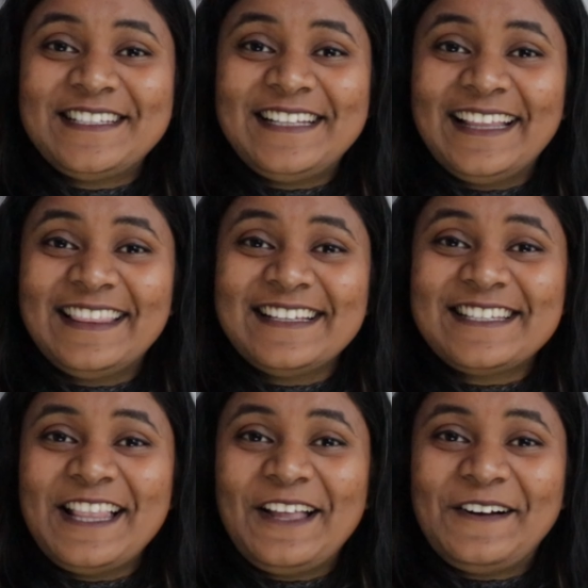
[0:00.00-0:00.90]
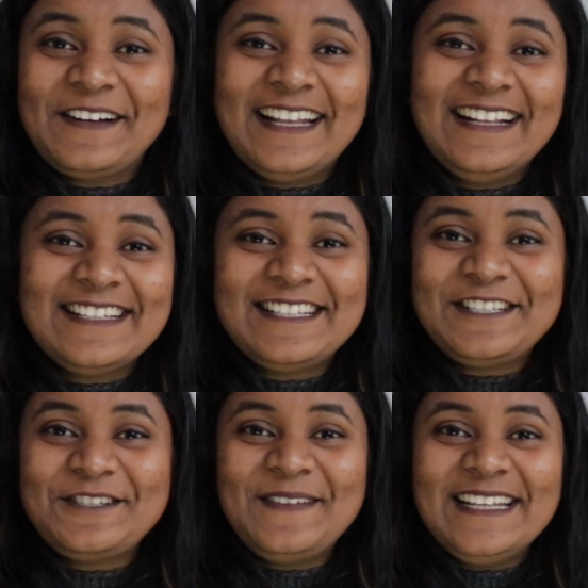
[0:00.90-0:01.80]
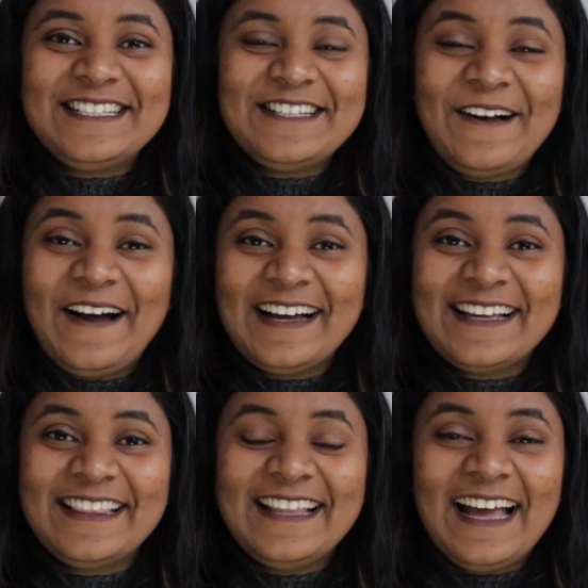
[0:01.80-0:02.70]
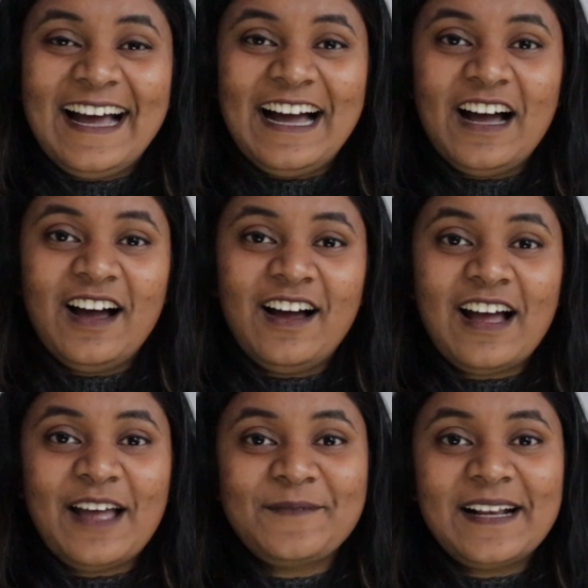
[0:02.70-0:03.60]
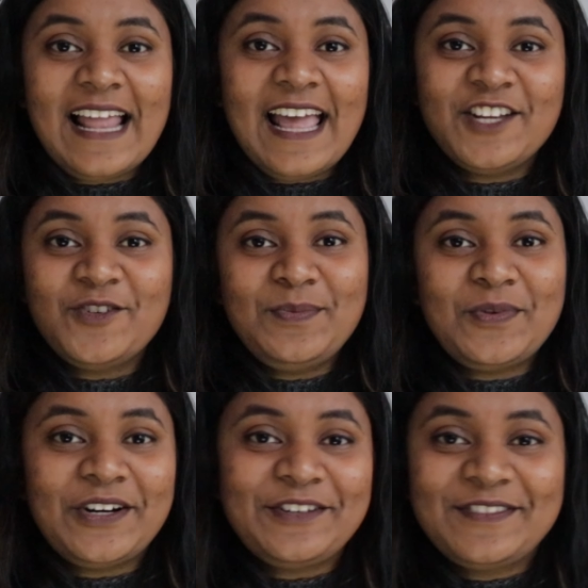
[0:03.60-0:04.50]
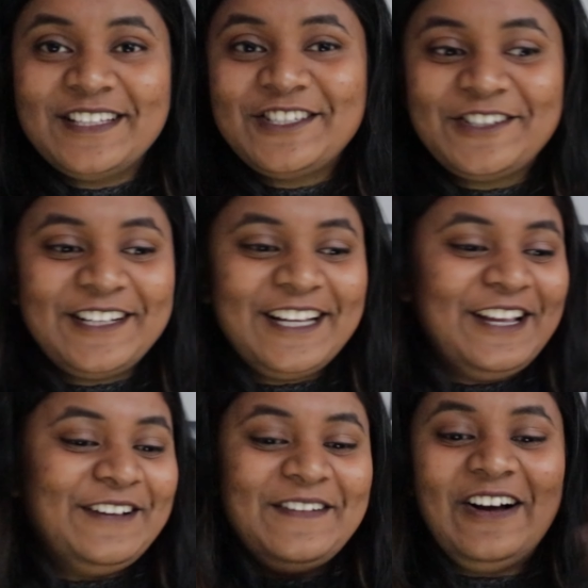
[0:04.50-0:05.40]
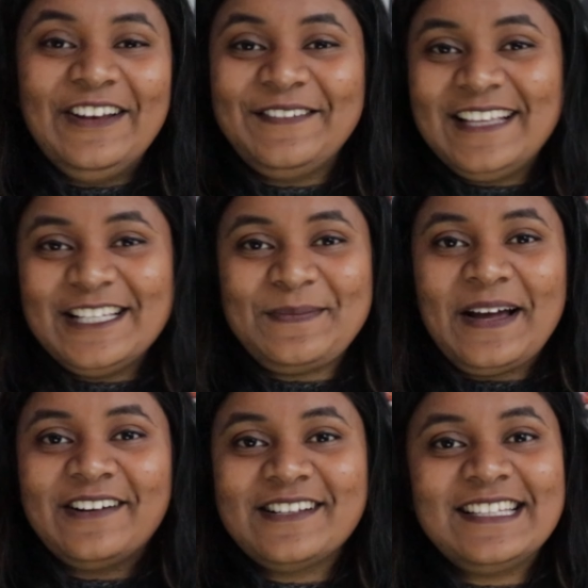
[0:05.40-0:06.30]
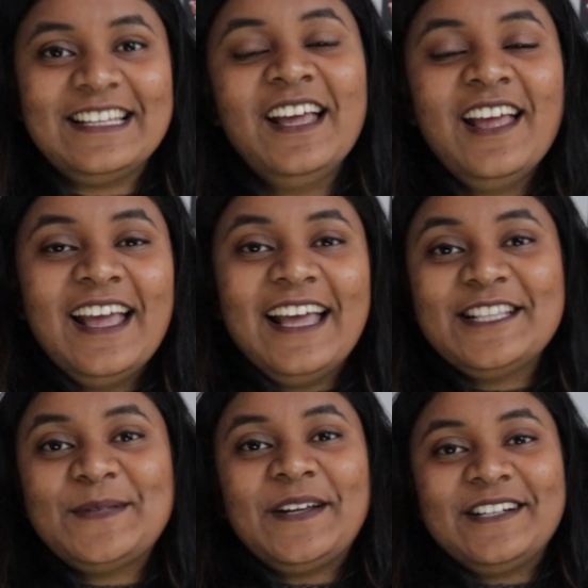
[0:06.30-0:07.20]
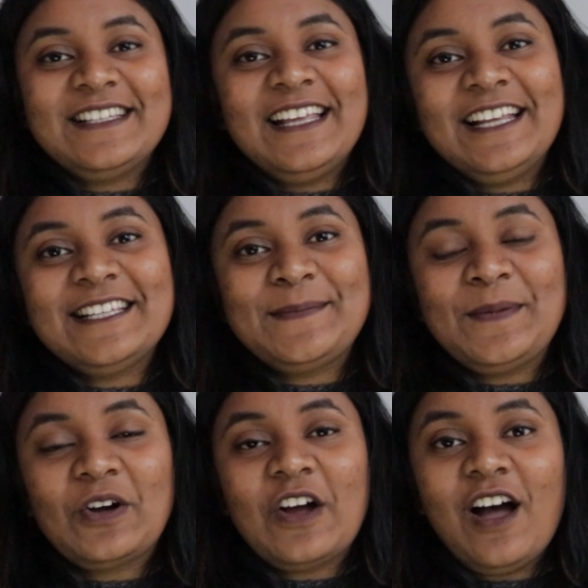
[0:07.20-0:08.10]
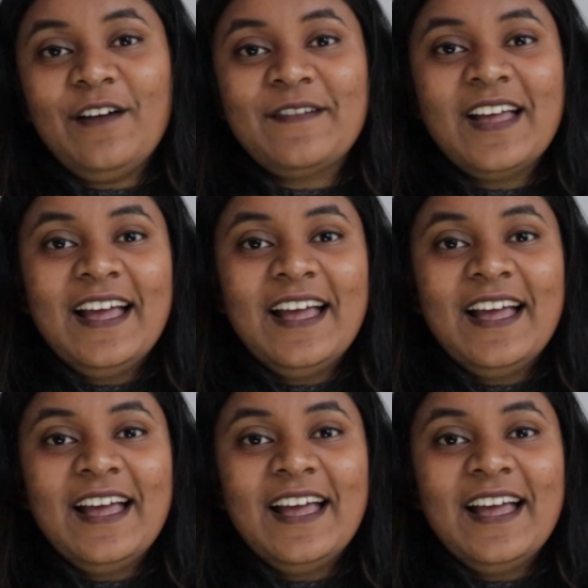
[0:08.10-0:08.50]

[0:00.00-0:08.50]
stayed this long and listened to me talk. I'm glad you're part of the journey of all of these patterns and sweaters that I spoke of.